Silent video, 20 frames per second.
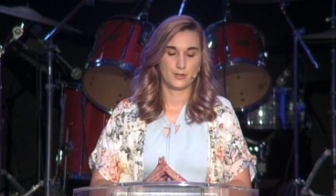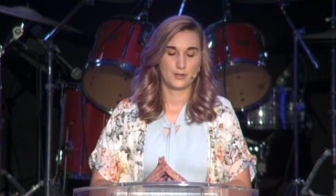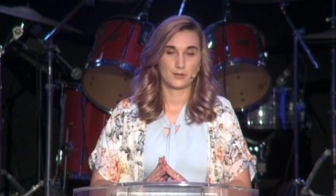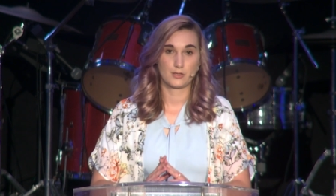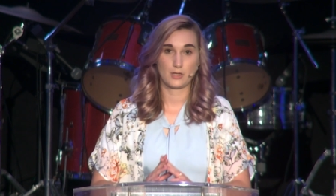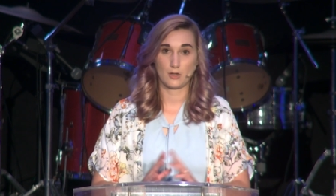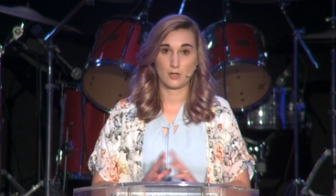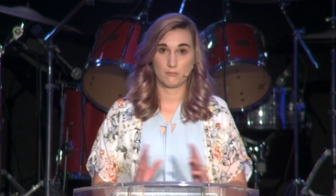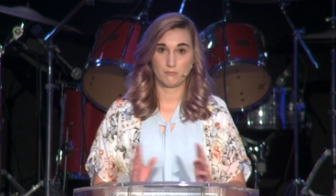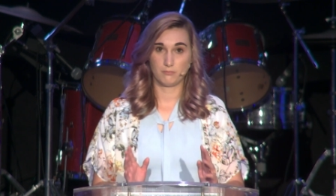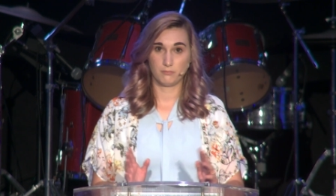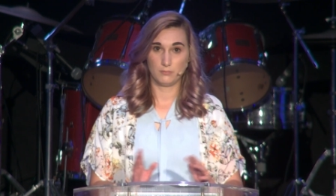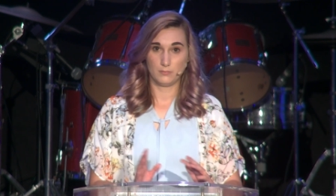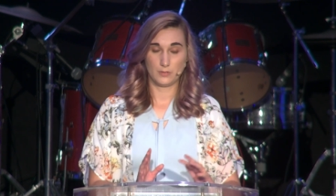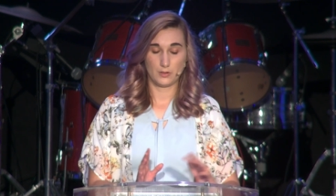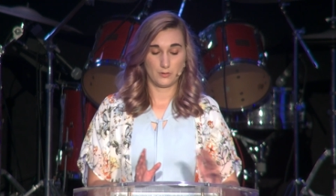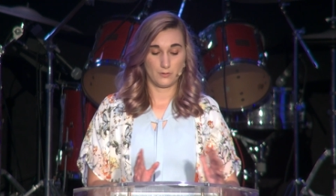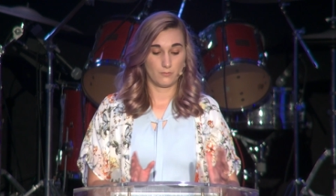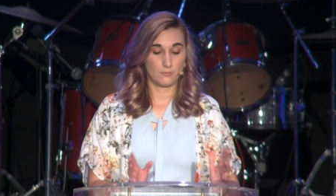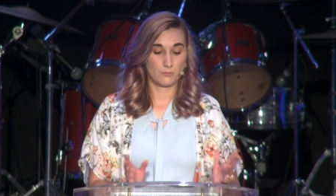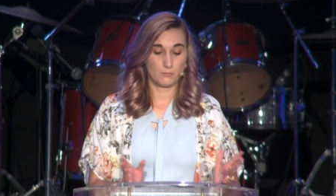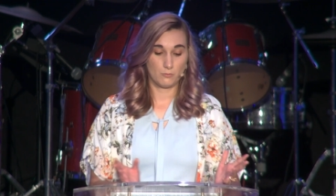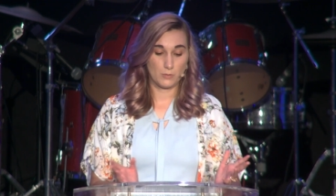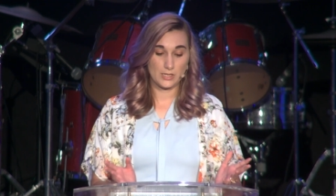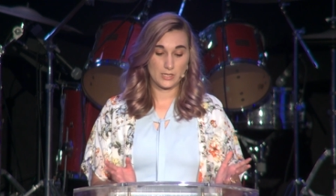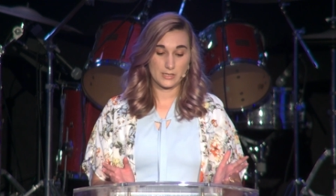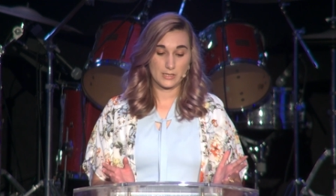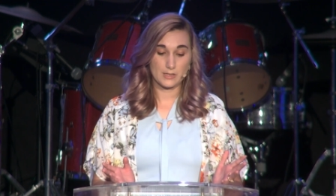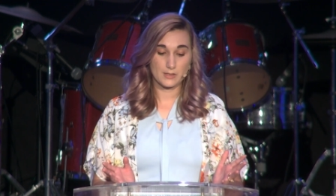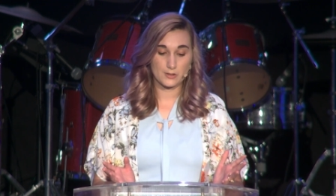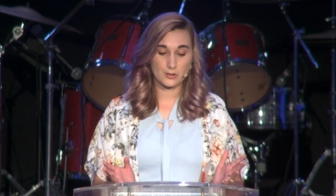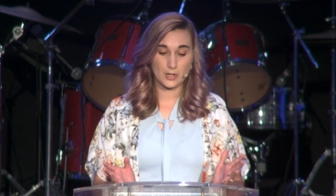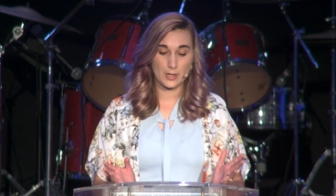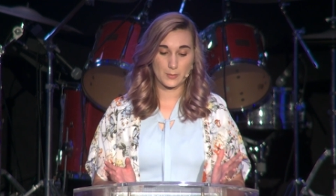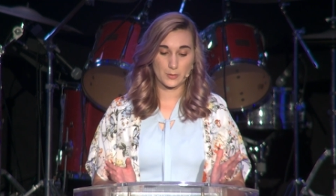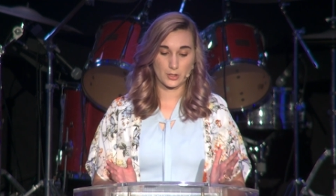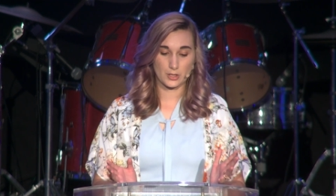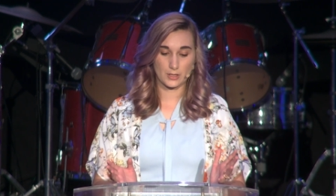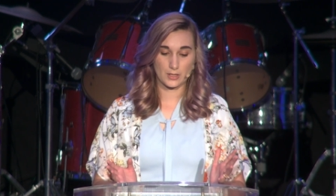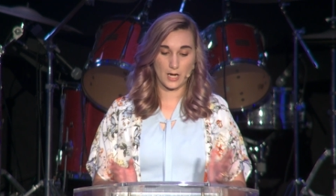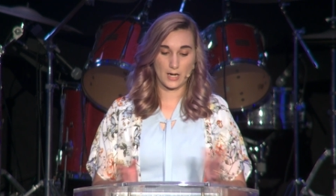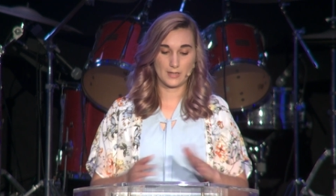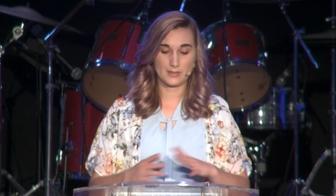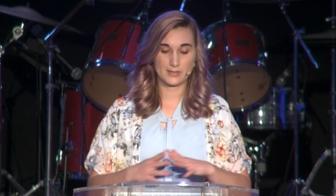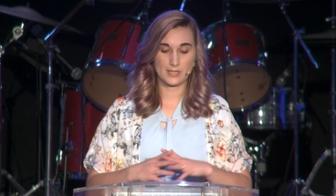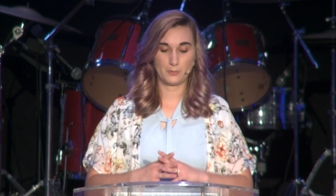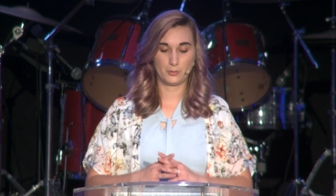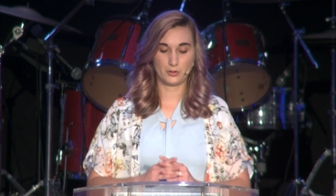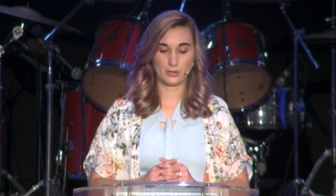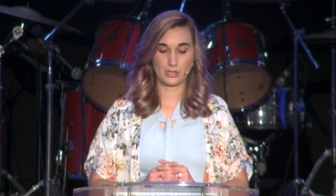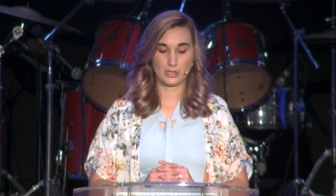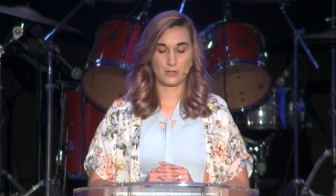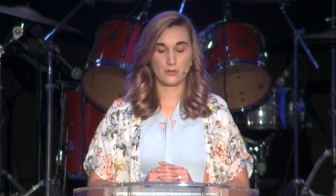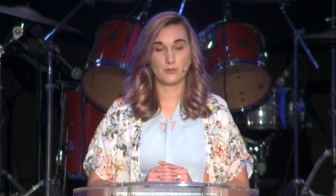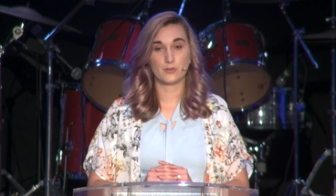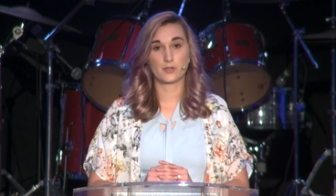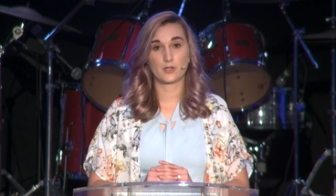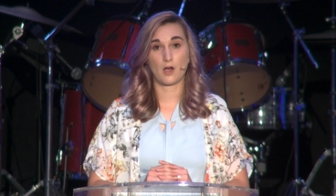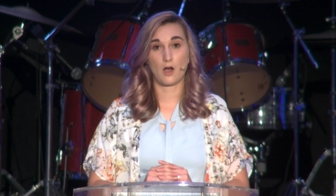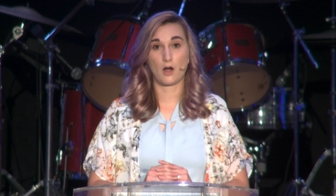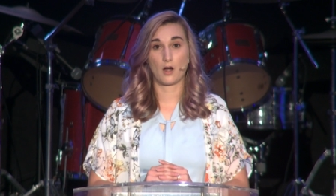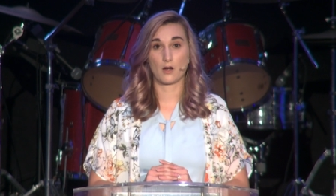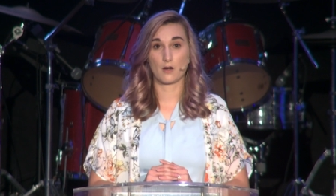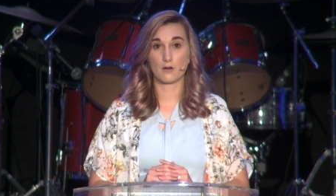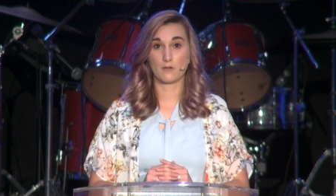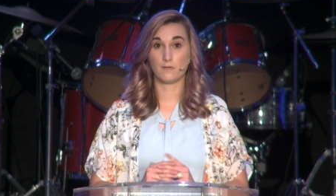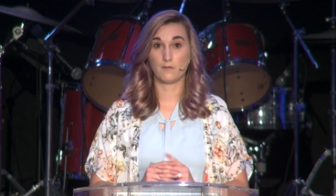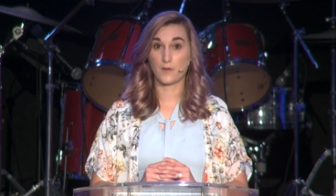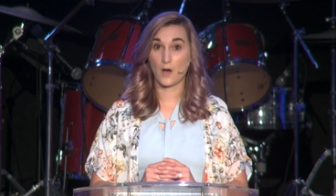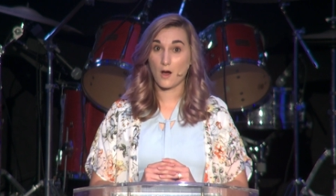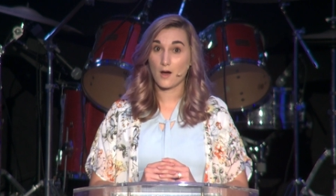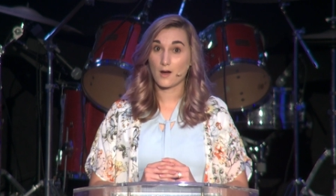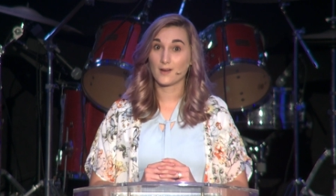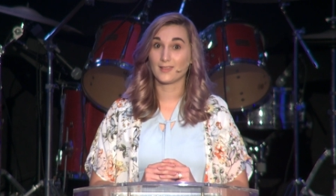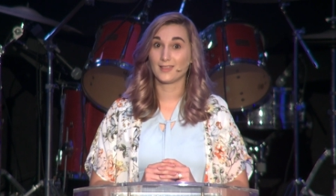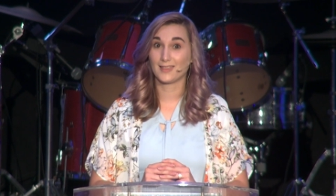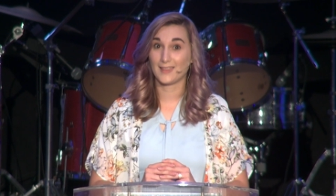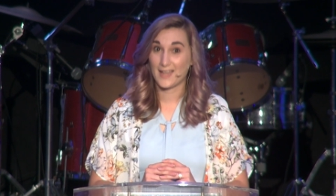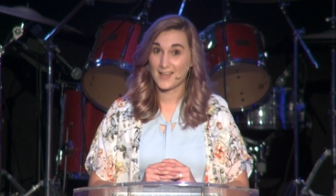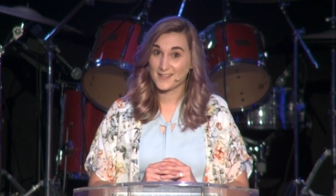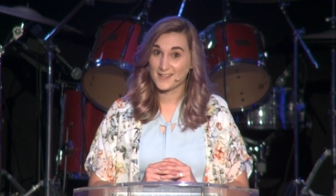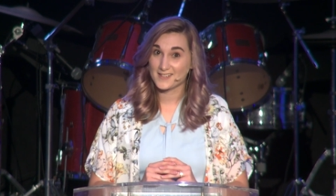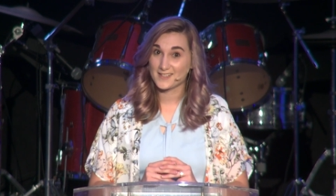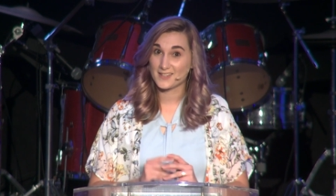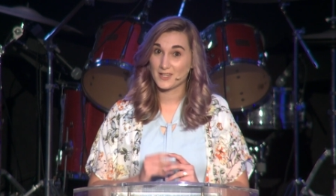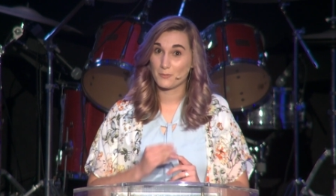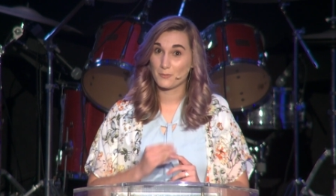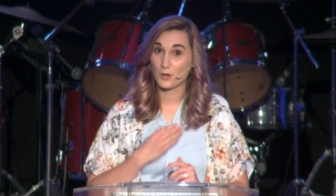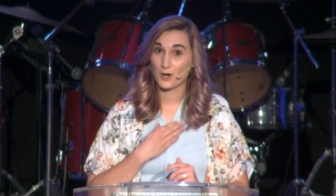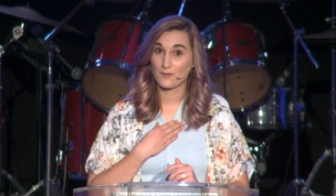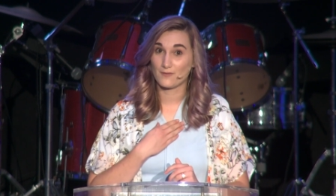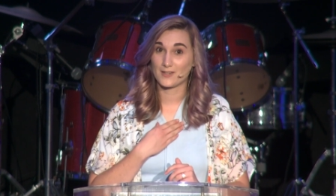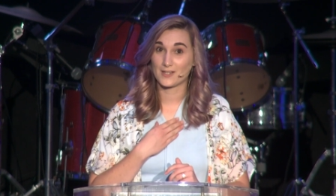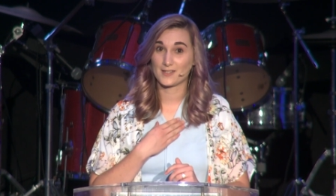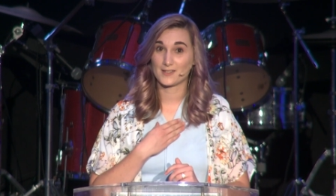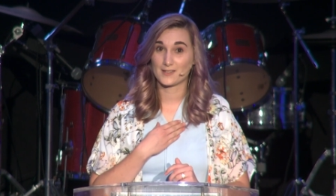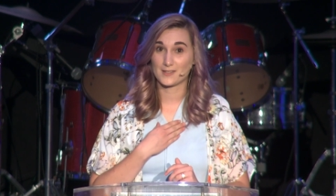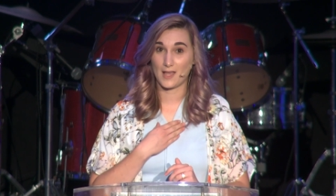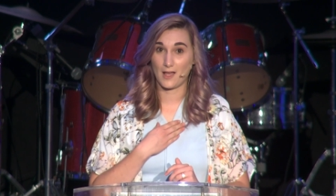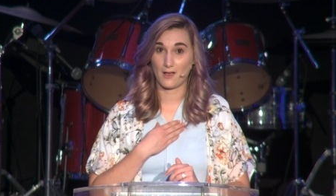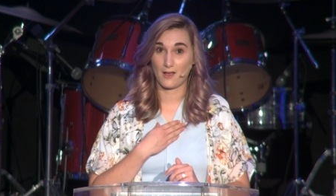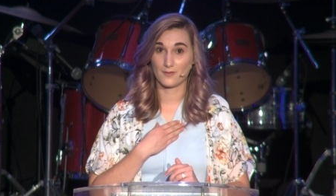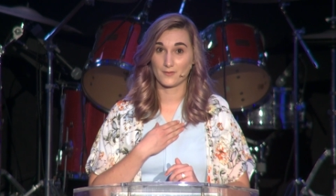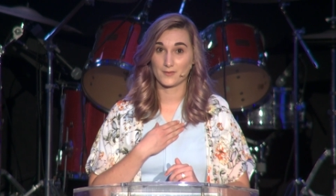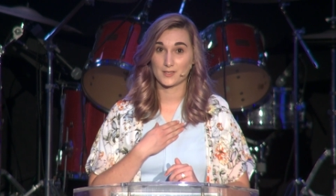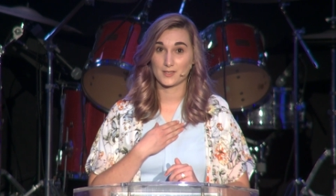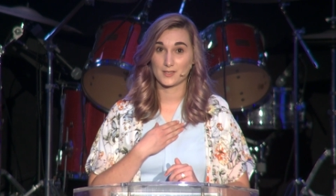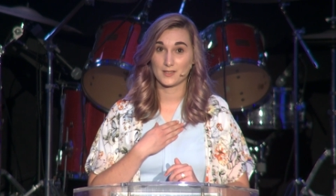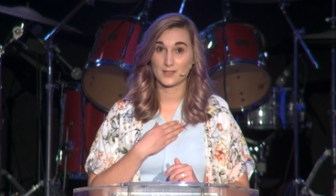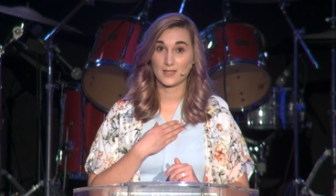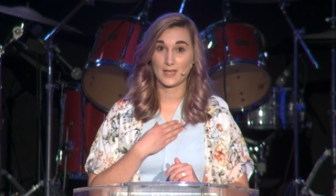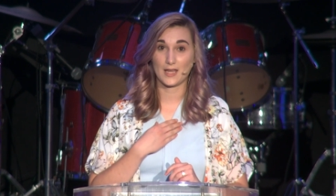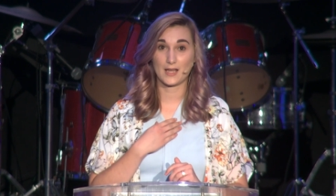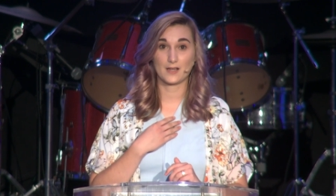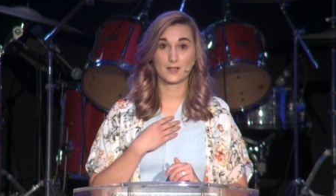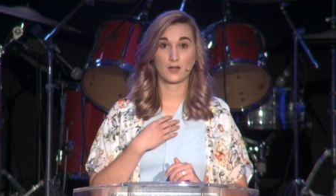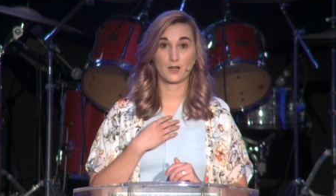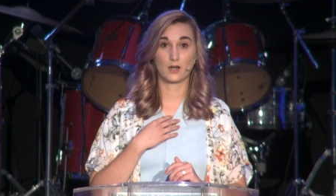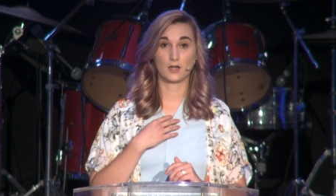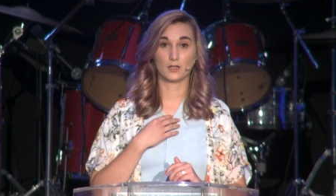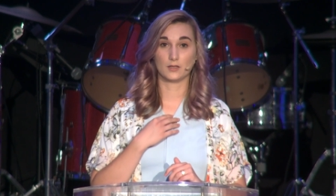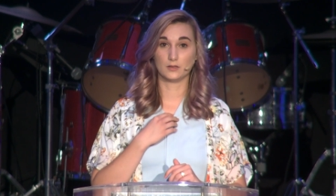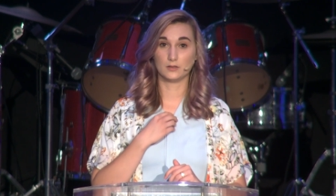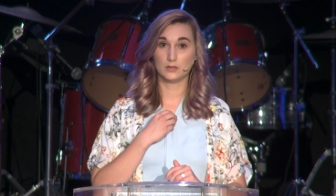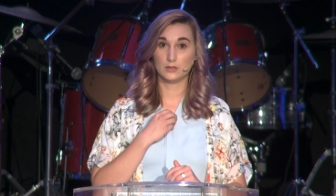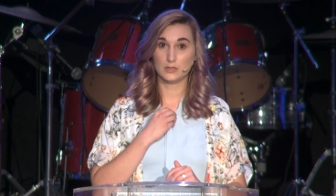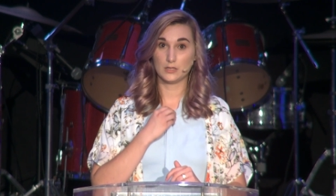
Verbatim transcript: So we see in Scripture, God is able to use our far less than perfect selves and our